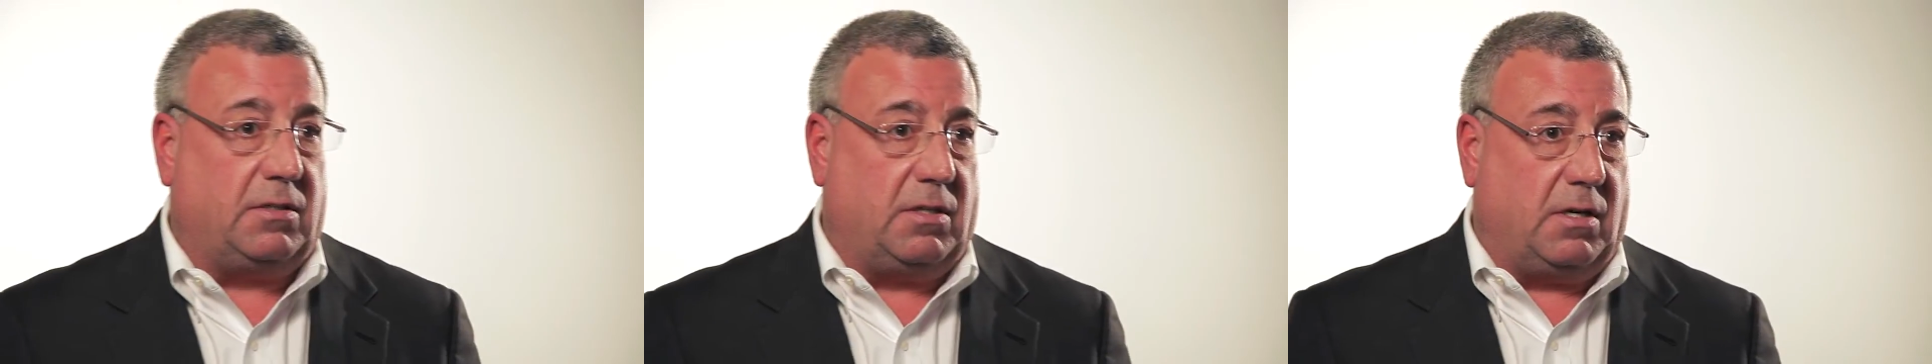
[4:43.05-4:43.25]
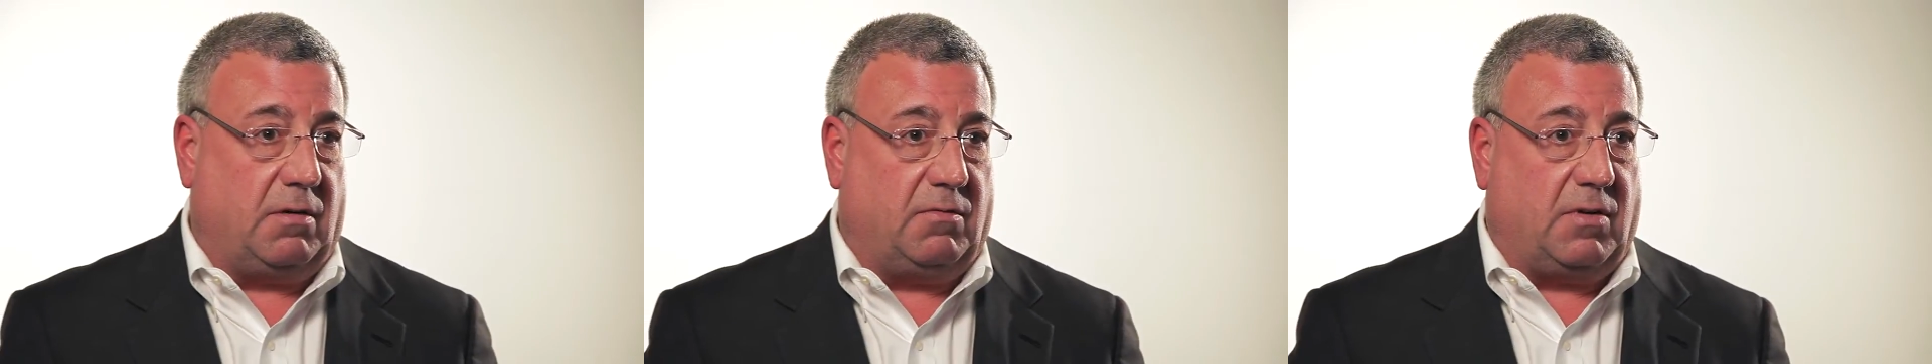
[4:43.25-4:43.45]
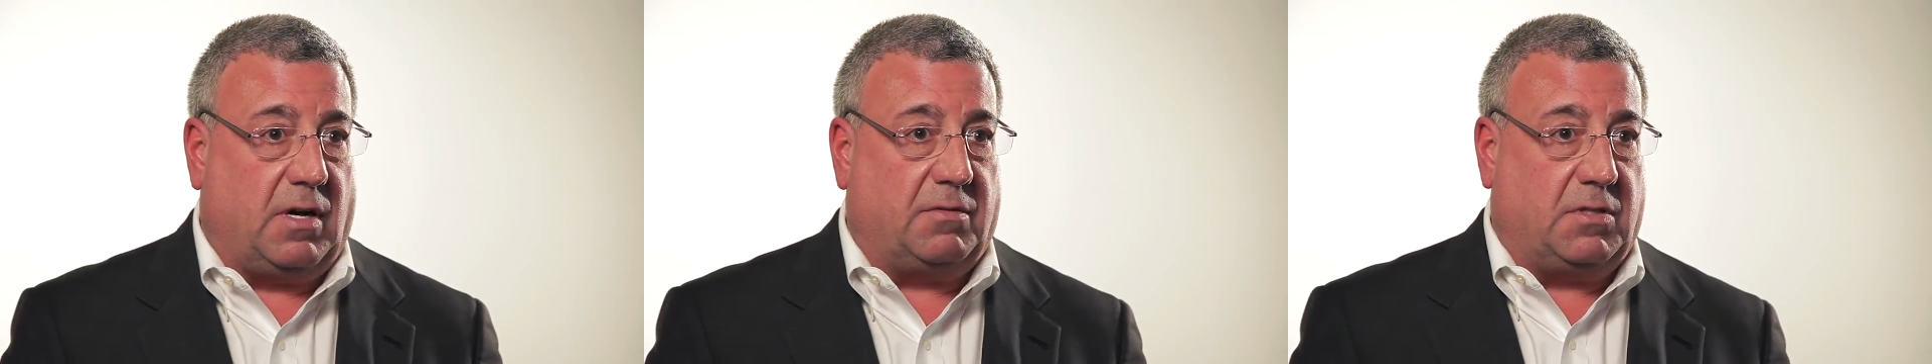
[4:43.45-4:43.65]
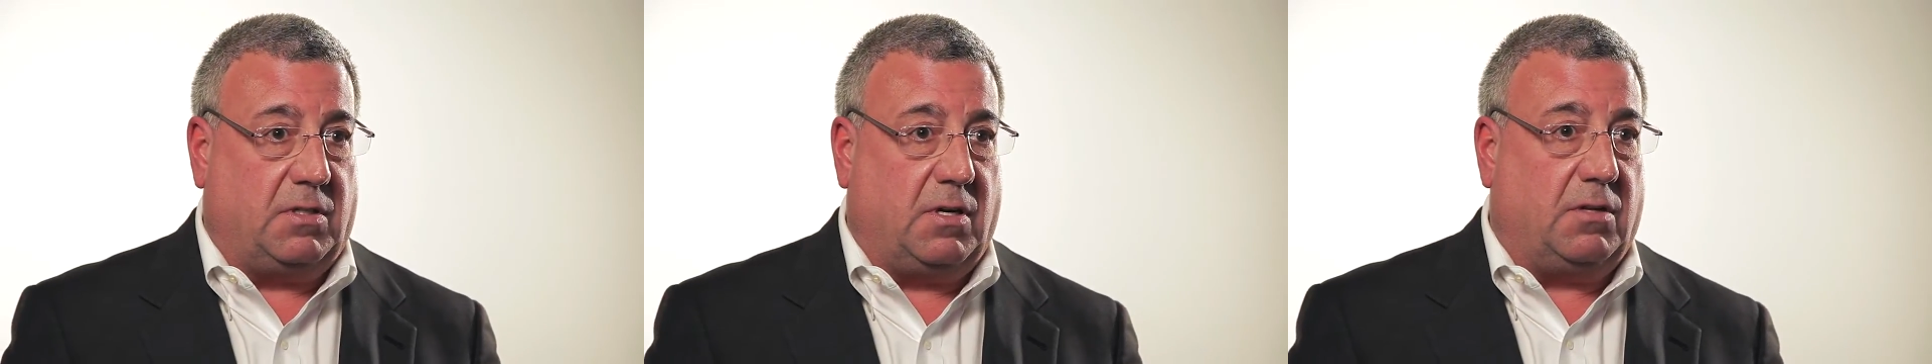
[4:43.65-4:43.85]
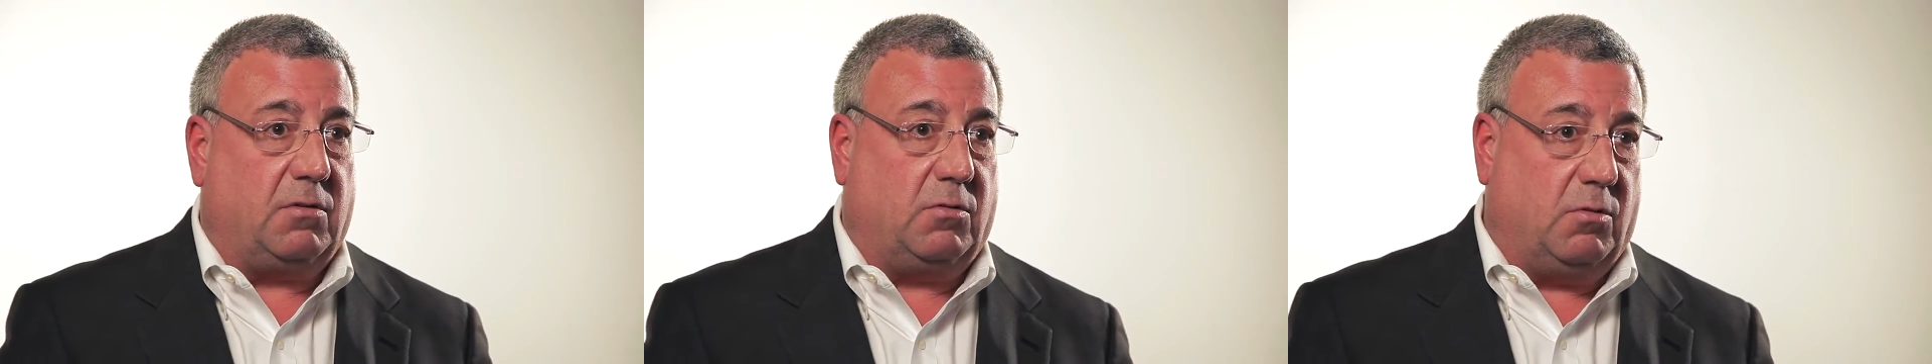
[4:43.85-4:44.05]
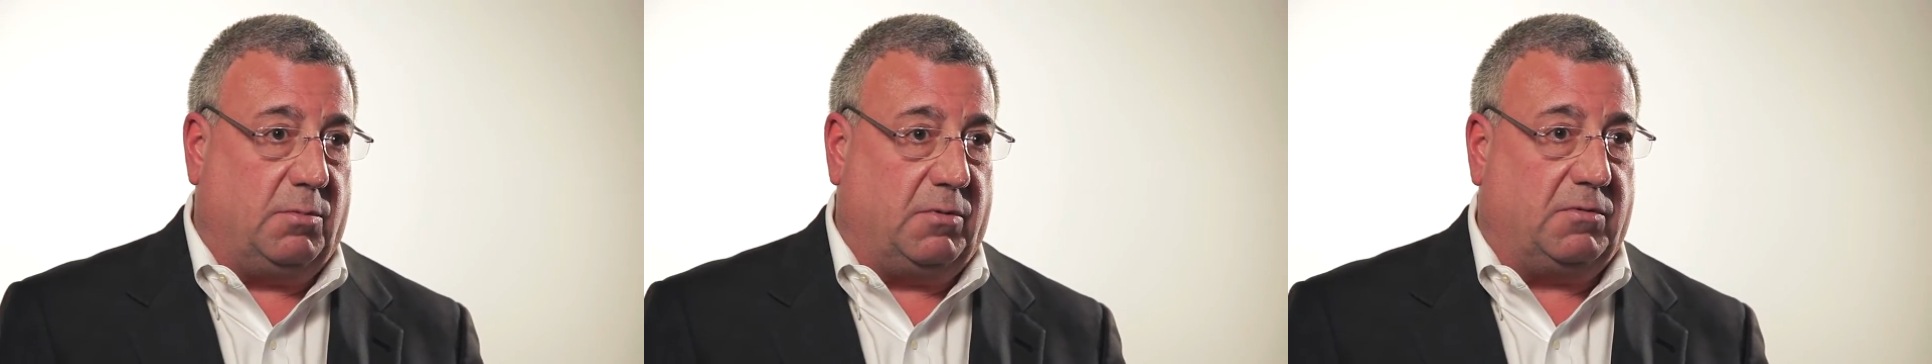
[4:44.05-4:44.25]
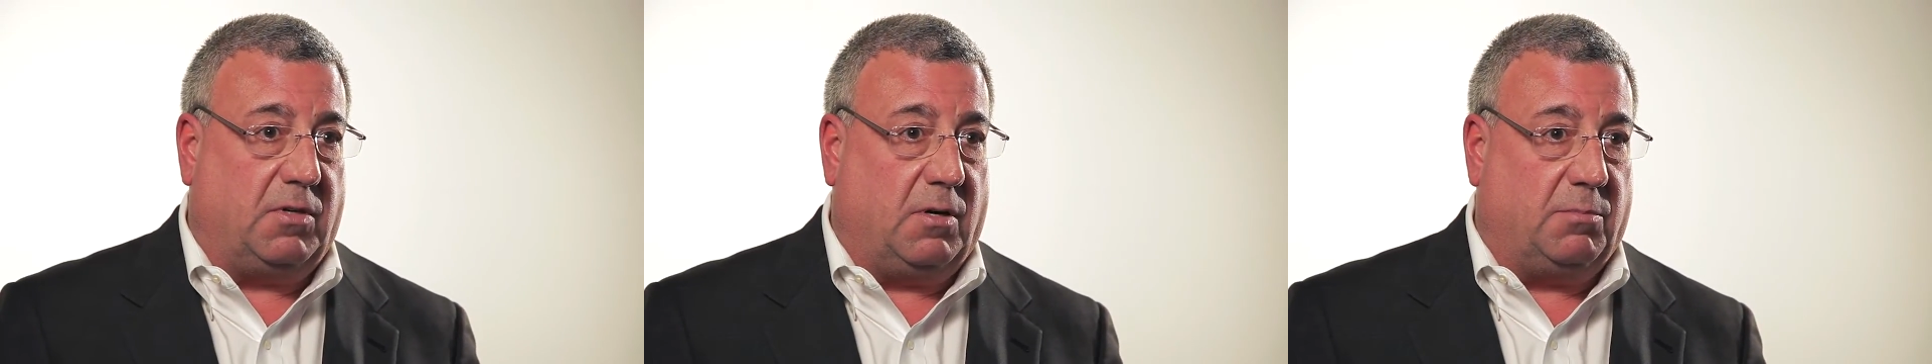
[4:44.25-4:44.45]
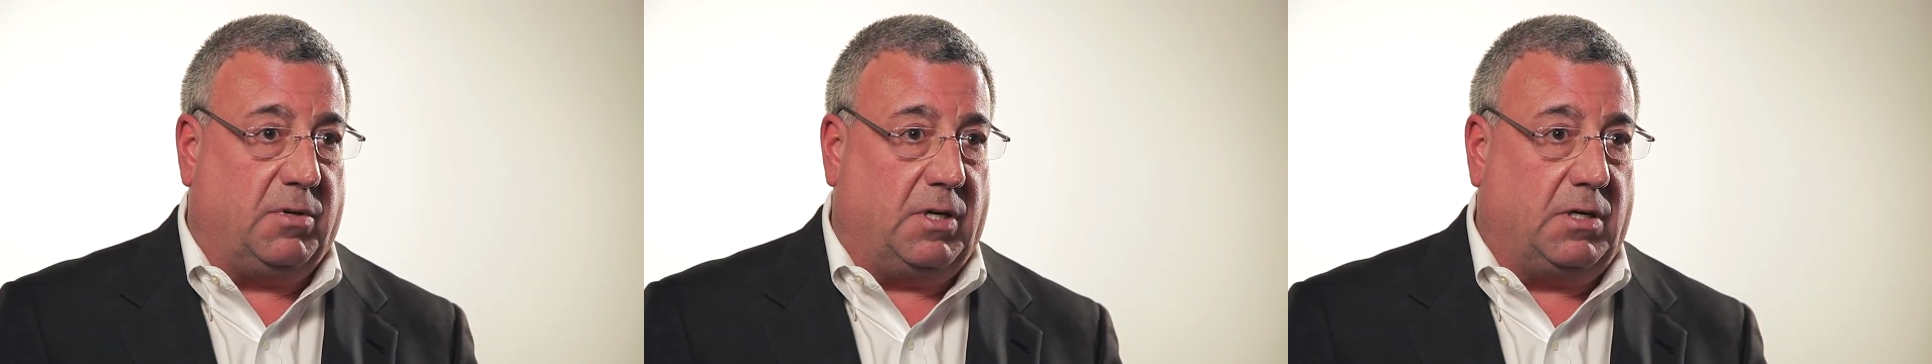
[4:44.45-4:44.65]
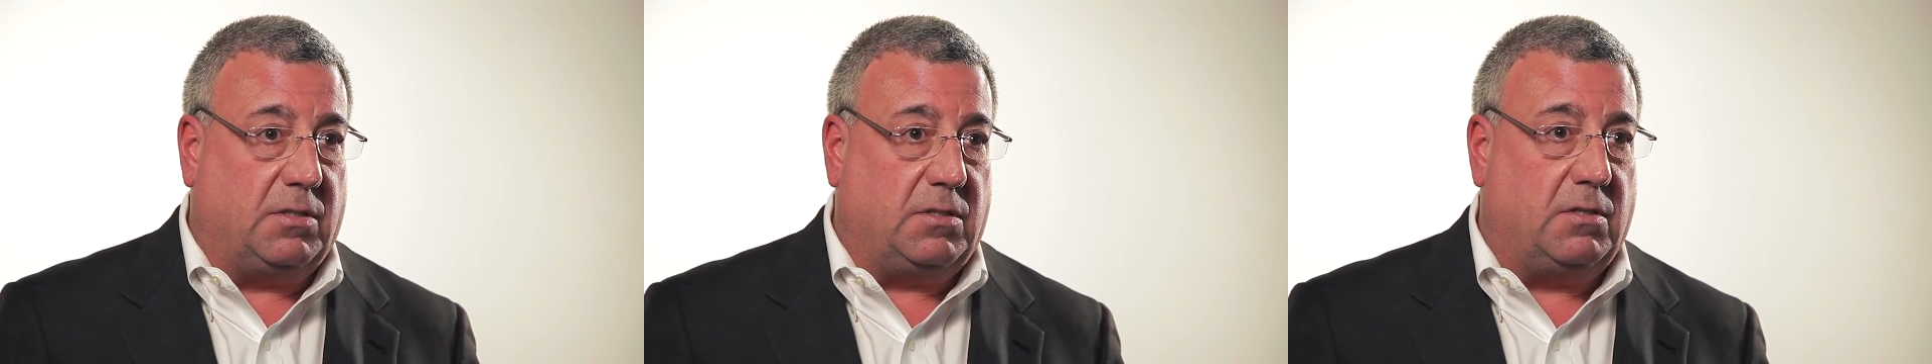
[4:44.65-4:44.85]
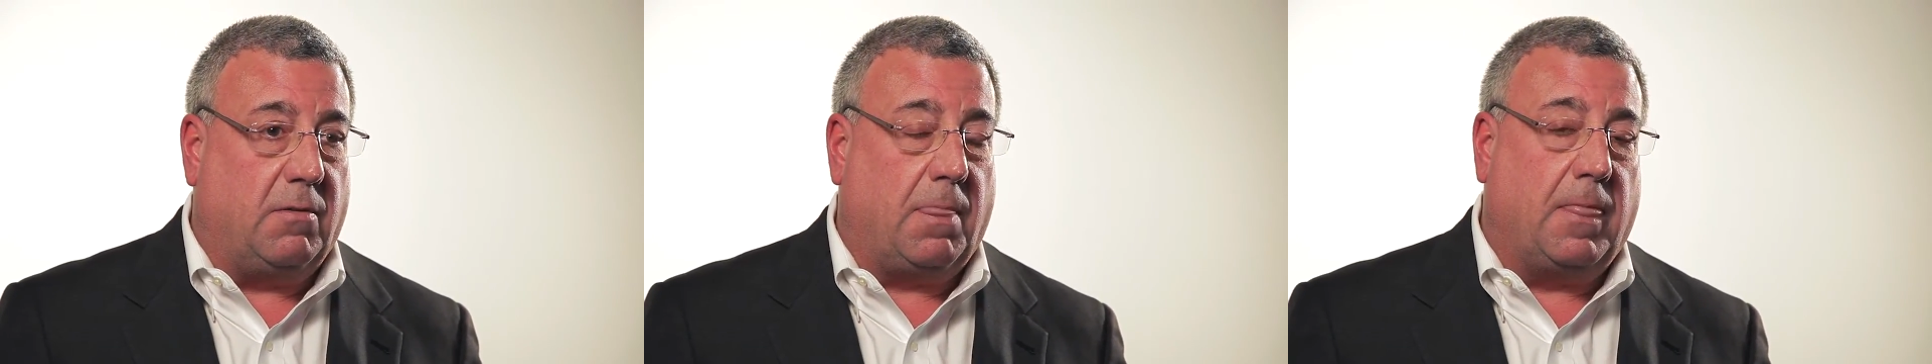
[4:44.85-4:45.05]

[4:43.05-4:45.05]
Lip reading: that involves another group of companies.